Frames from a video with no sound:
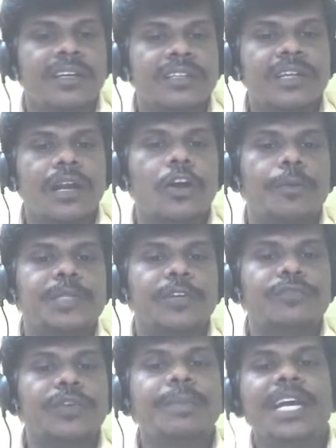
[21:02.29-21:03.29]
Third option,
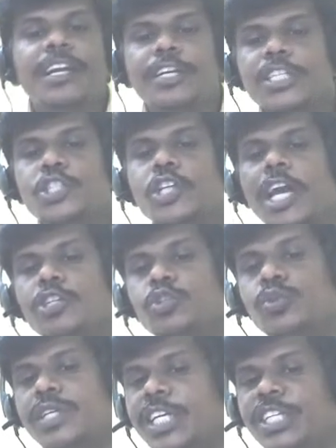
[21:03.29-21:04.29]
from intestine to
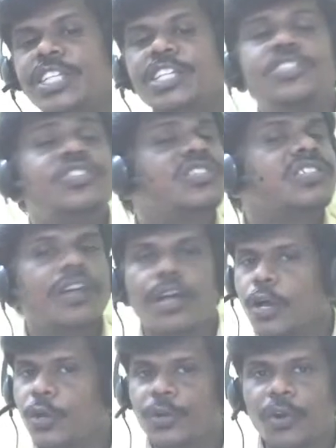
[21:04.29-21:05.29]
kidneys,
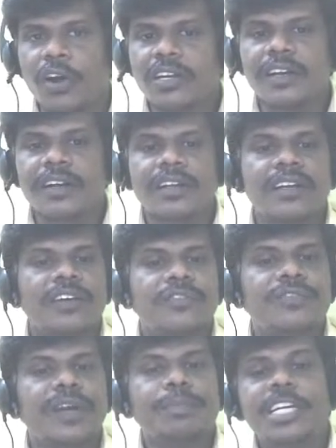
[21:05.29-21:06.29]
wrong.
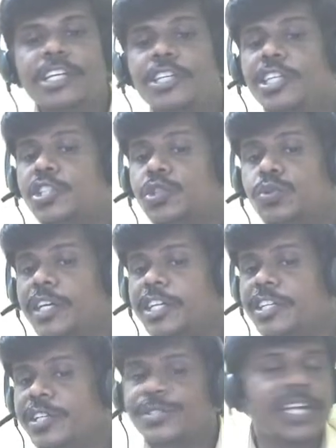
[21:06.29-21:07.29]
From kidneys to
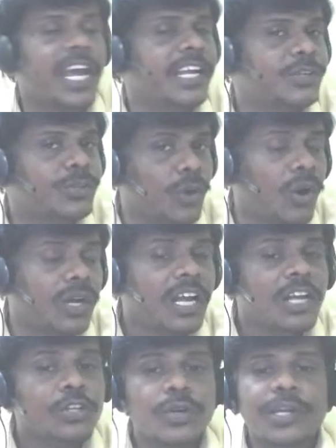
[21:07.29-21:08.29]
intestine, wrong.
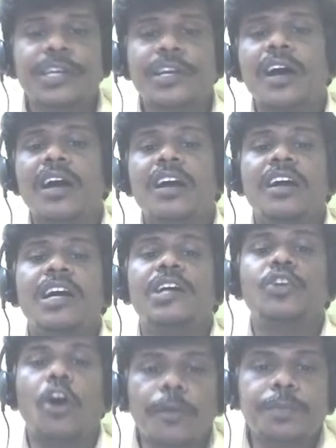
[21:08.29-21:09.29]
So here the
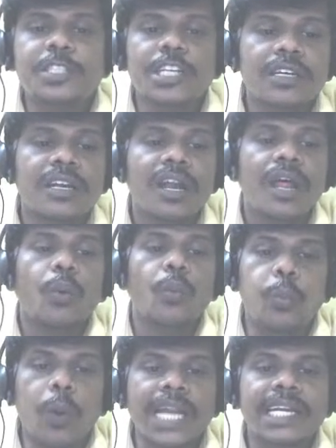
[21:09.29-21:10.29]
option
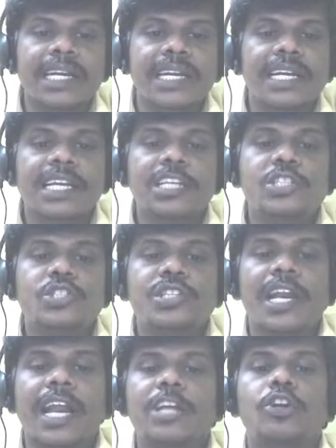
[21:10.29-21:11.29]
1 is the
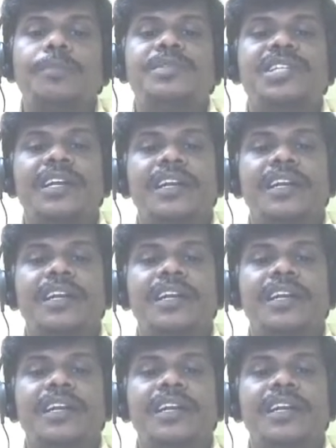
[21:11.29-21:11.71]
right option.